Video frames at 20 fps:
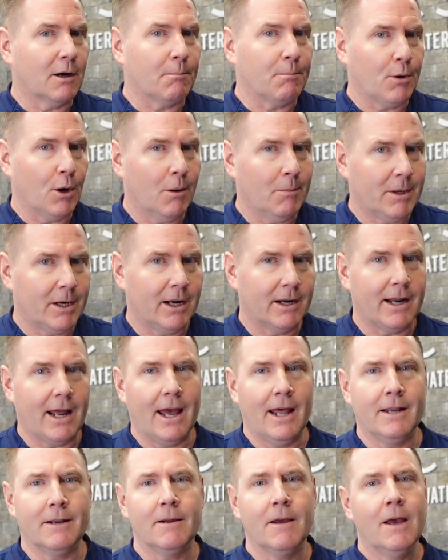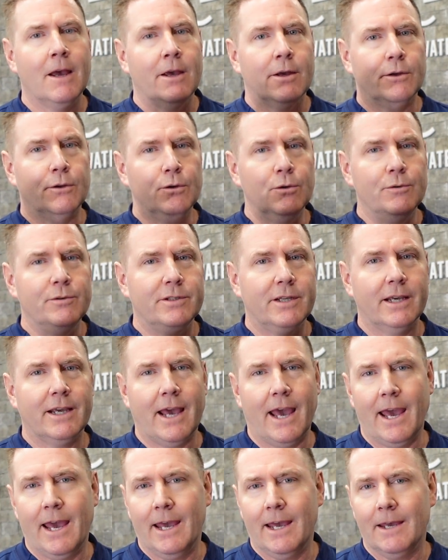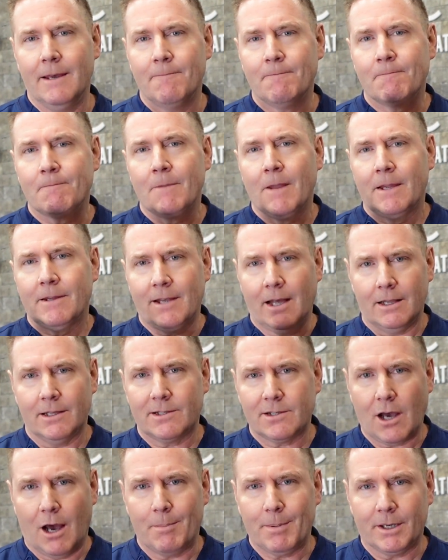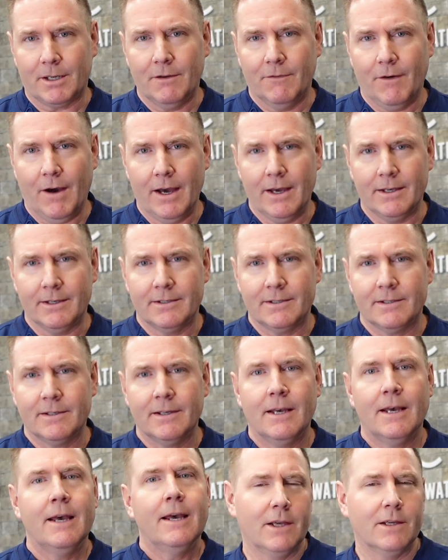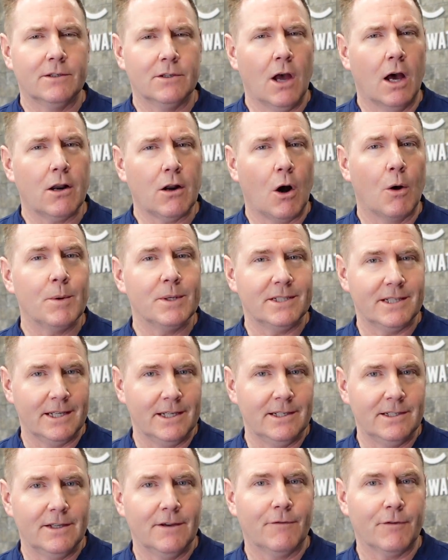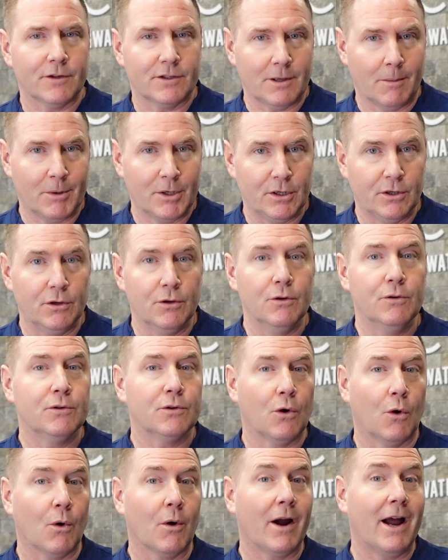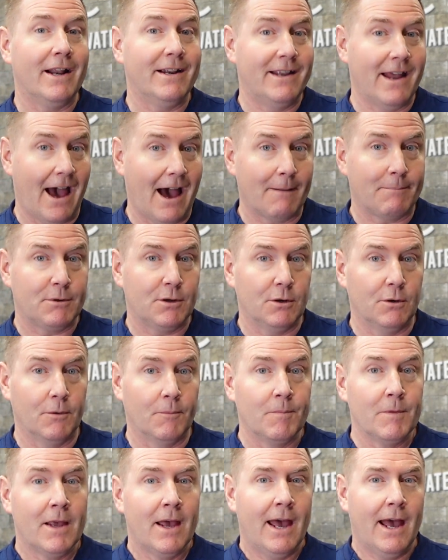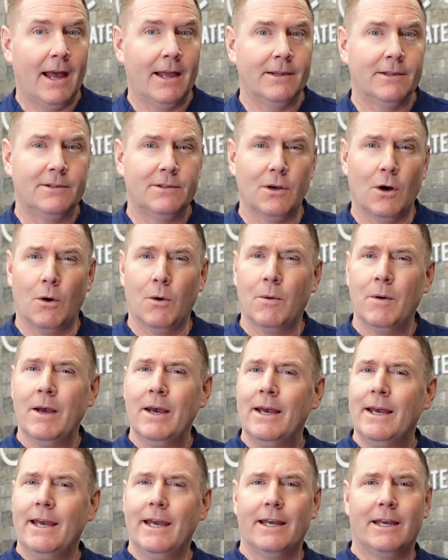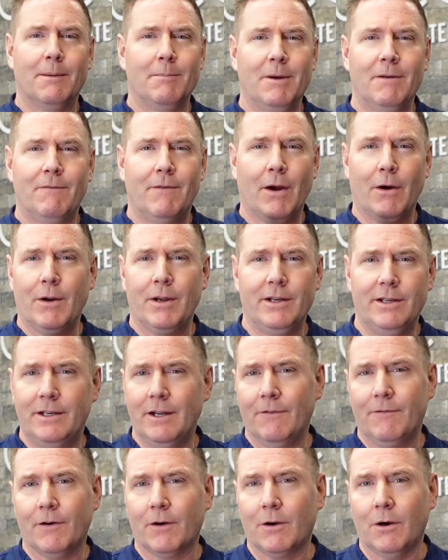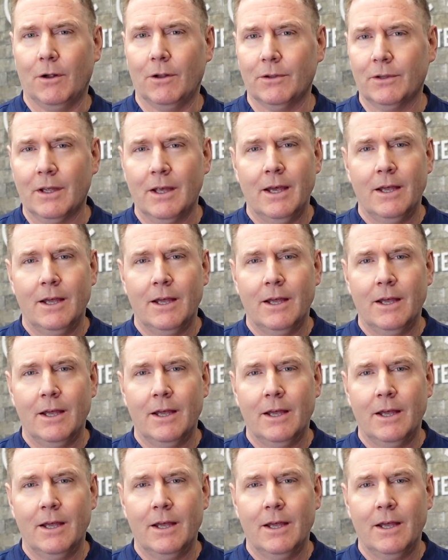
are permanent, and using a telescopic device is not always easy for someone to use or adapt to. And so it can be very difficult